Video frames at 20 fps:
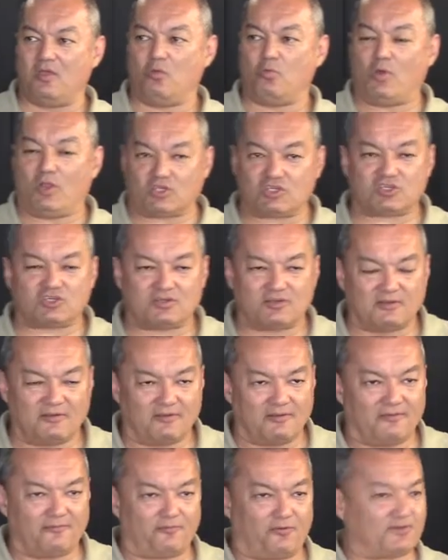which
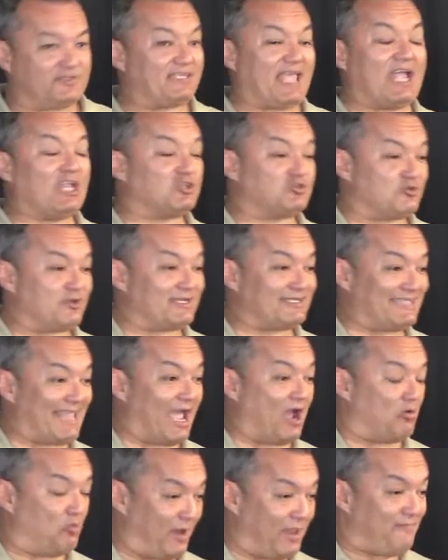for centuries
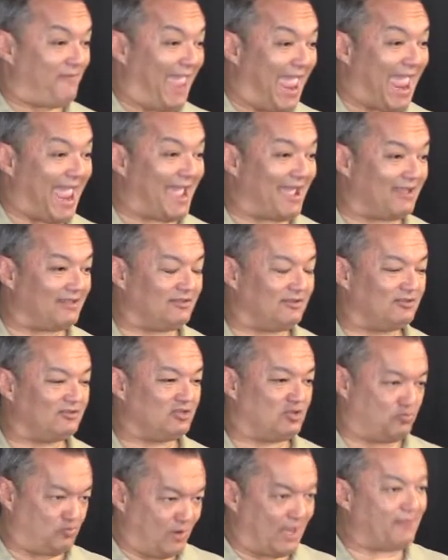now we've had
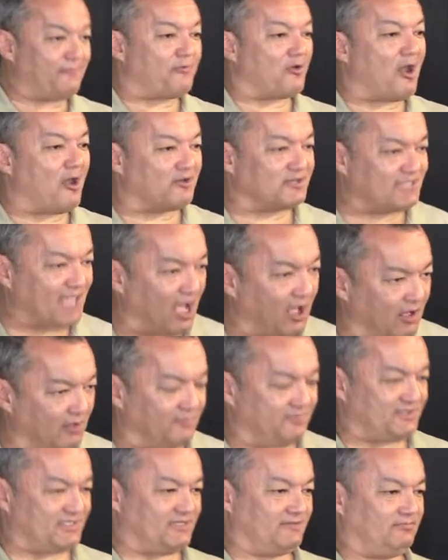to read for
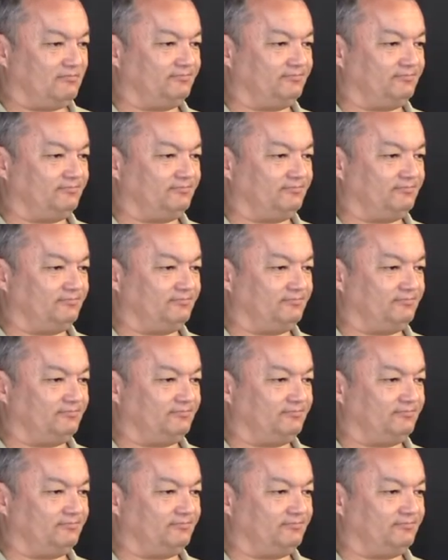ourselves.